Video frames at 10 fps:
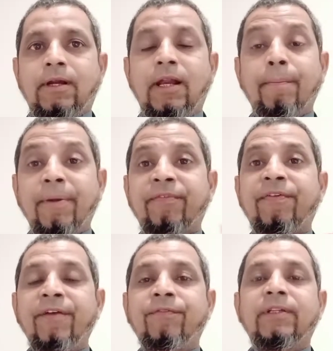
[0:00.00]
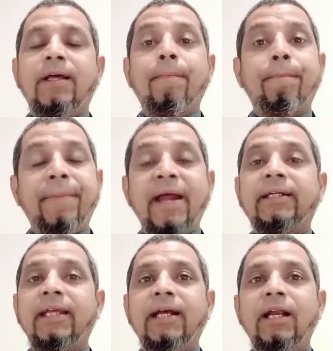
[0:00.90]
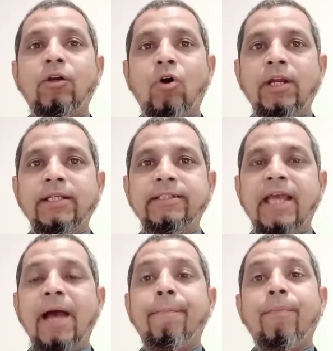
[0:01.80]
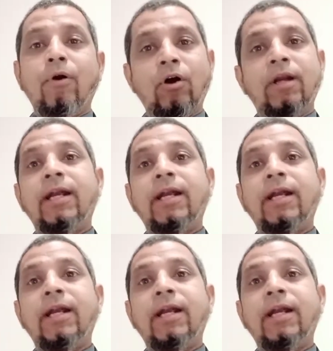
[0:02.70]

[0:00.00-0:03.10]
Number fifth, practical knowledge gap or